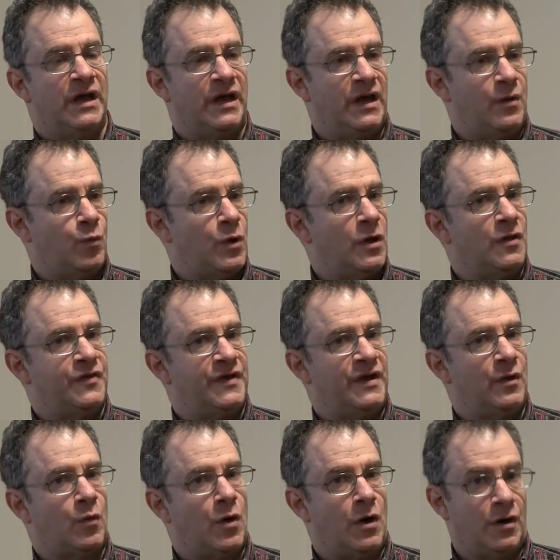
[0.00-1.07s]
and wealth
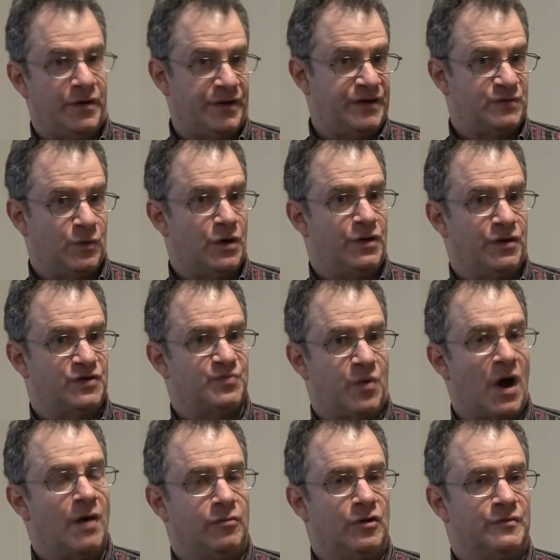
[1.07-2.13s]
inequality is one of those
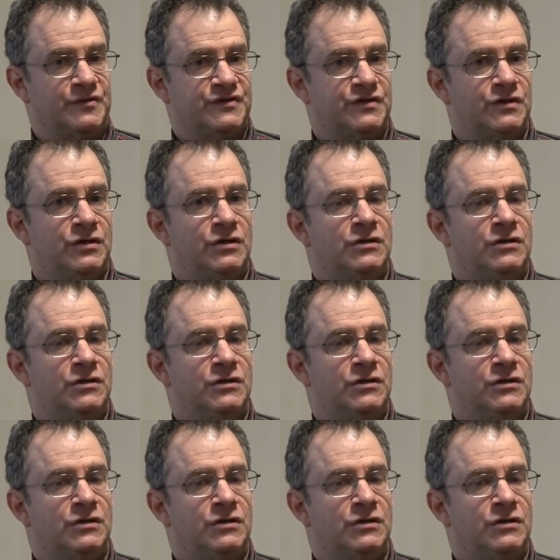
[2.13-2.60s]
problems.